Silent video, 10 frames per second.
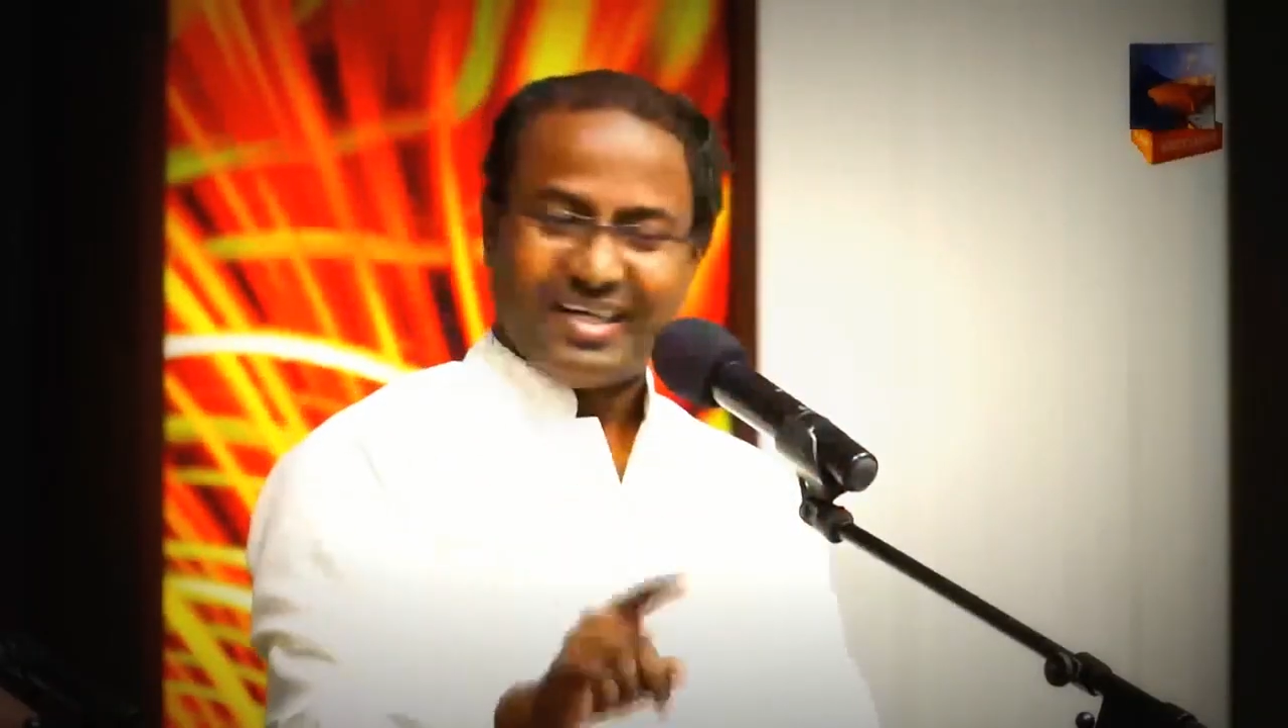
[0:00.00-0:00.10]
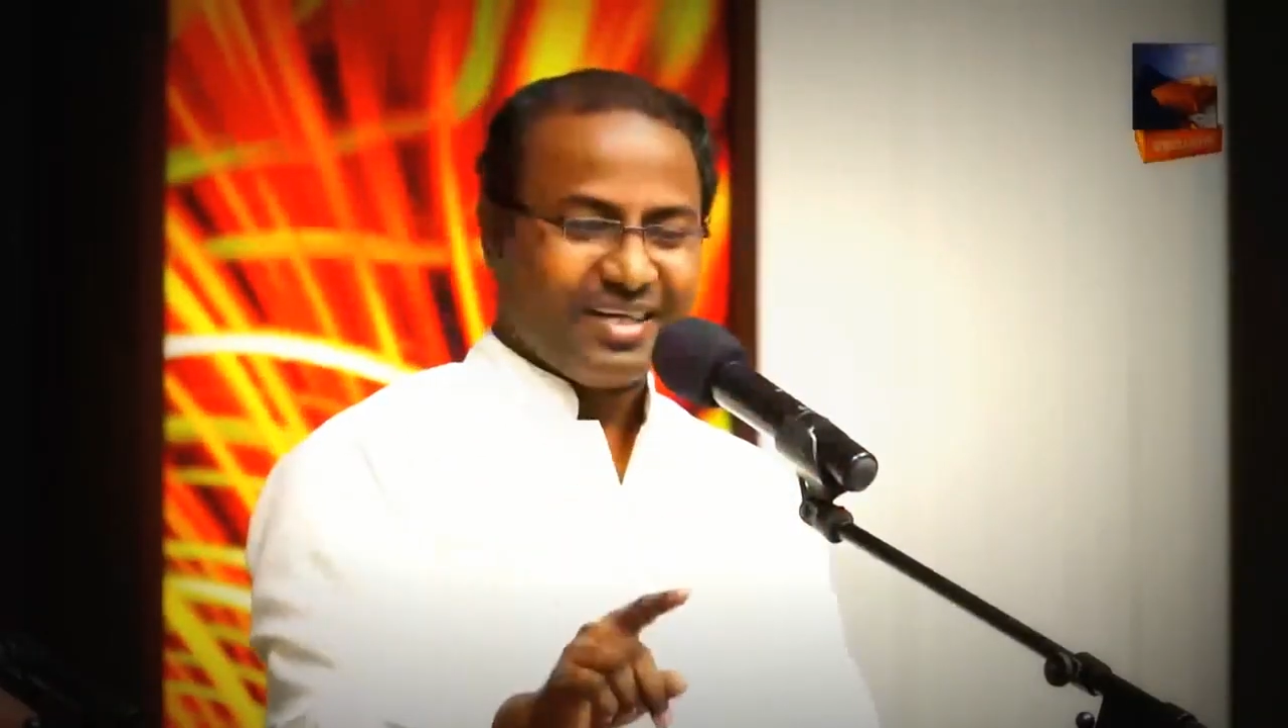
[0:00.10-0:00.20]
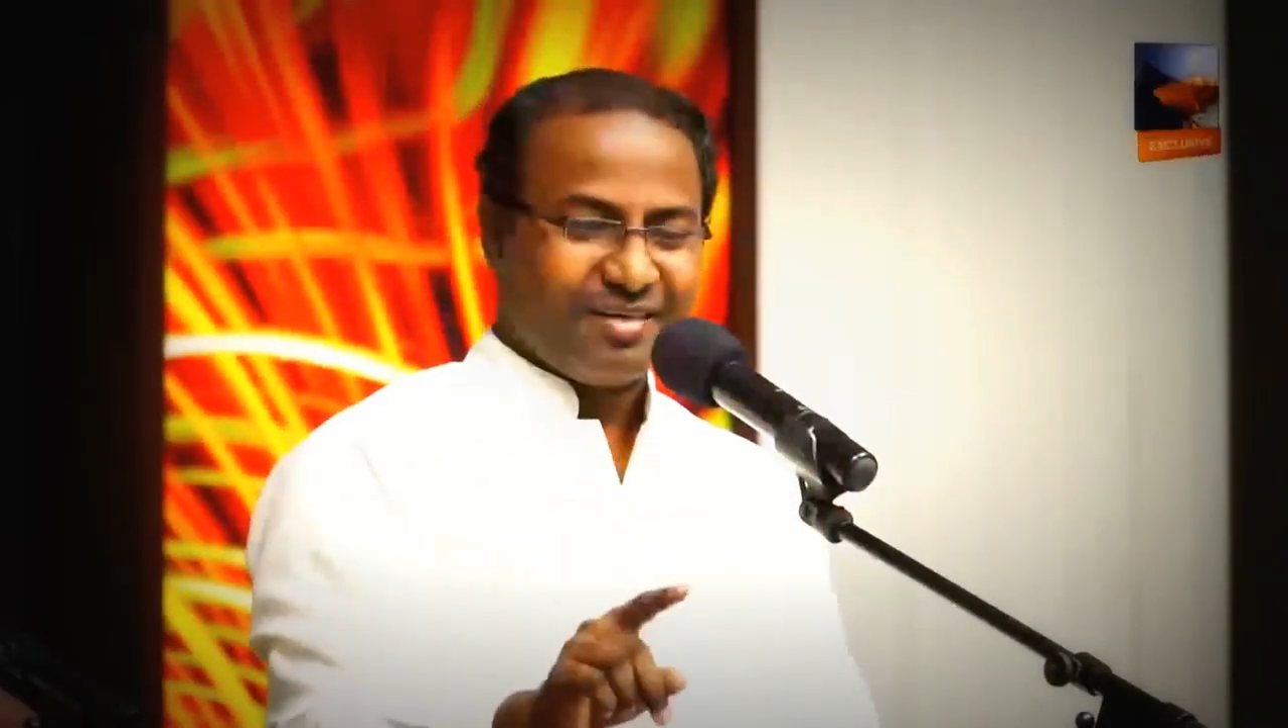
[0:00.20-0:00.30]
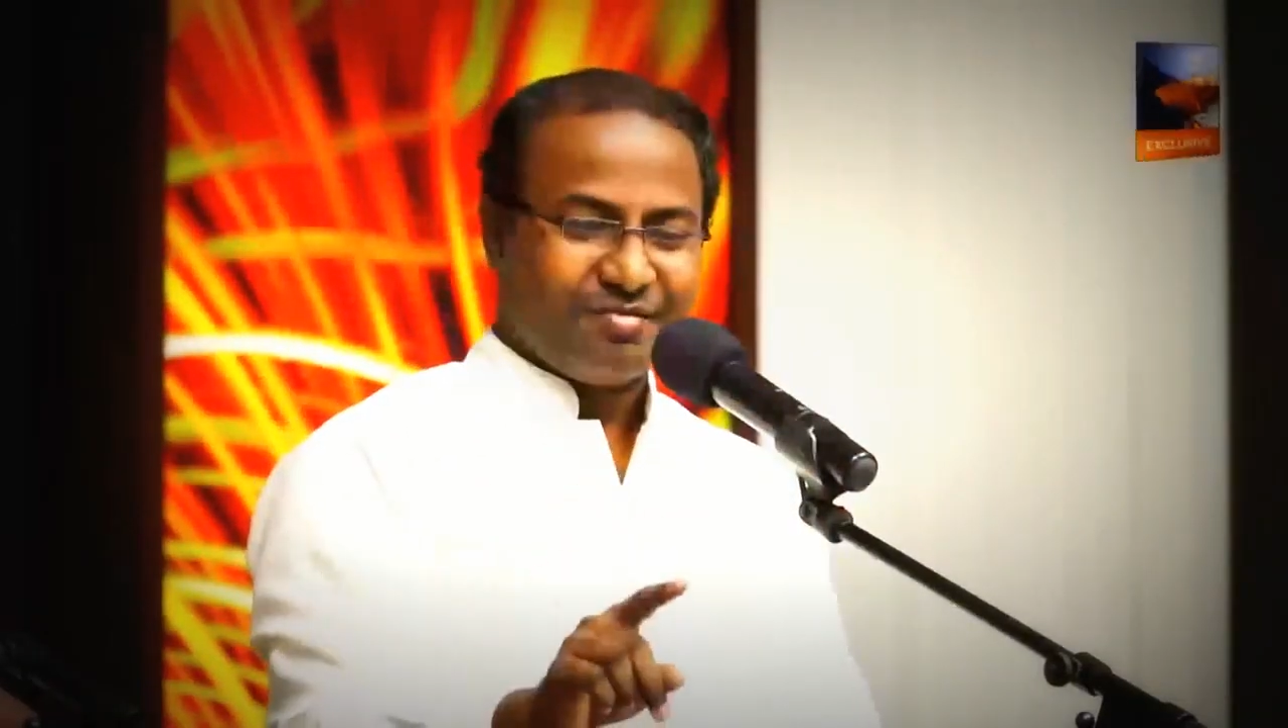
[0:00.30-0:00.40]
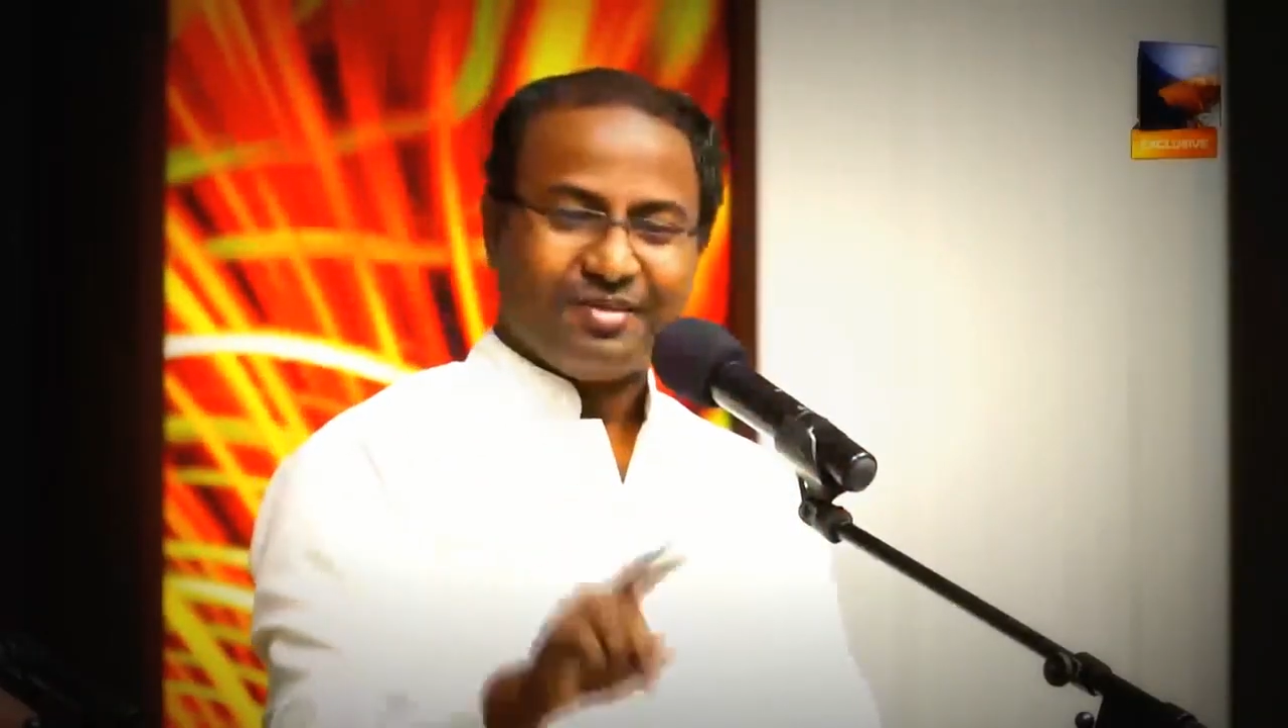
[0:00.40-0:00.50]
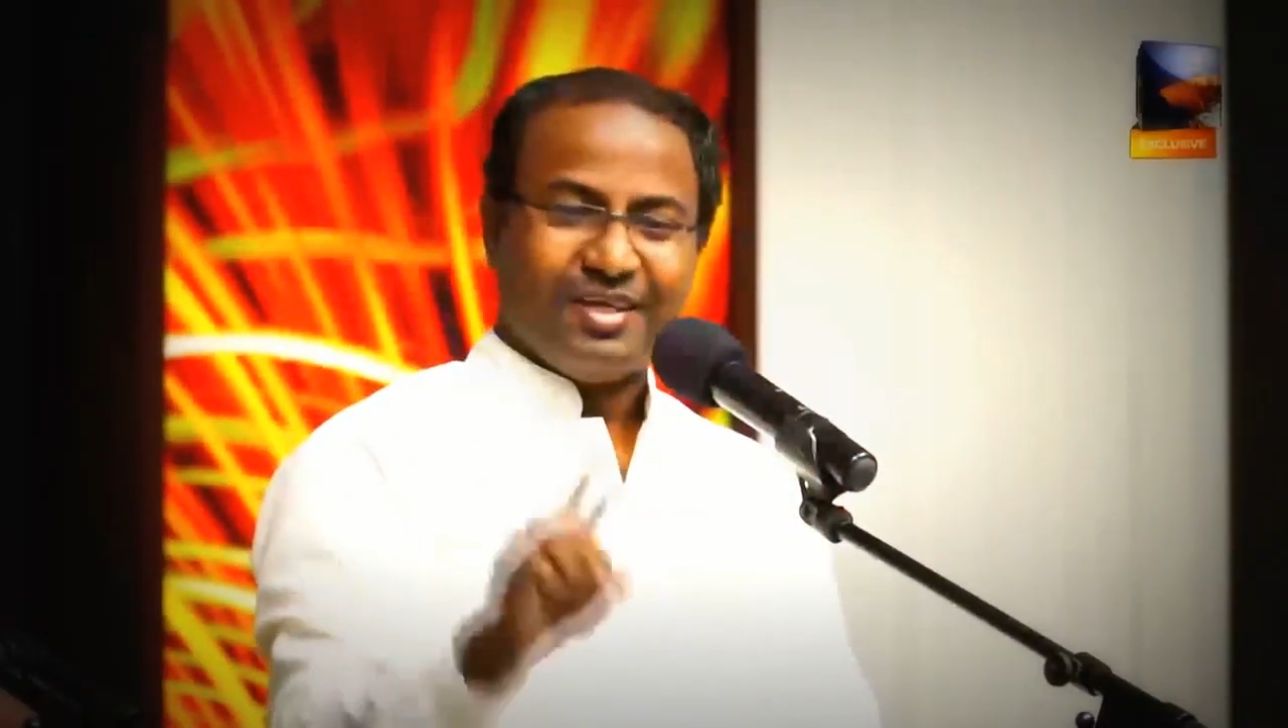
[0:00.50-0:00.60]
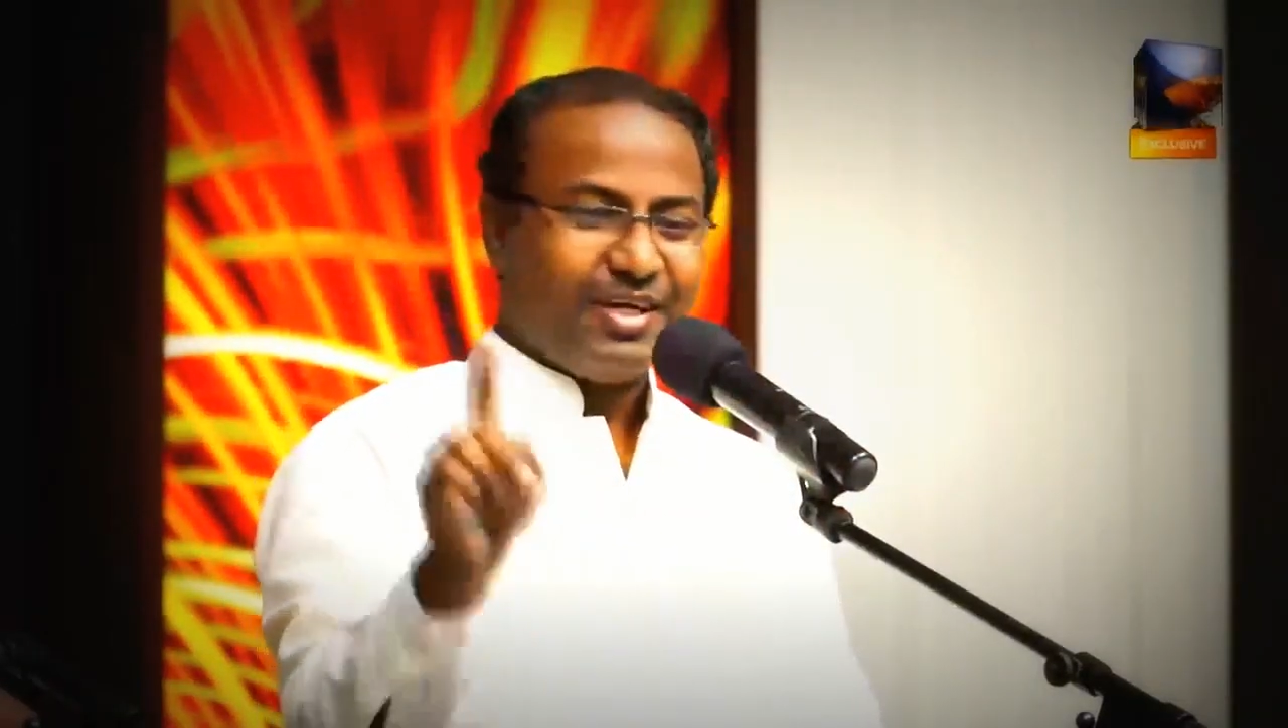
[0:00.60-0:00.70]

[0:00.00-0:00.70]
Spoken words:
alive,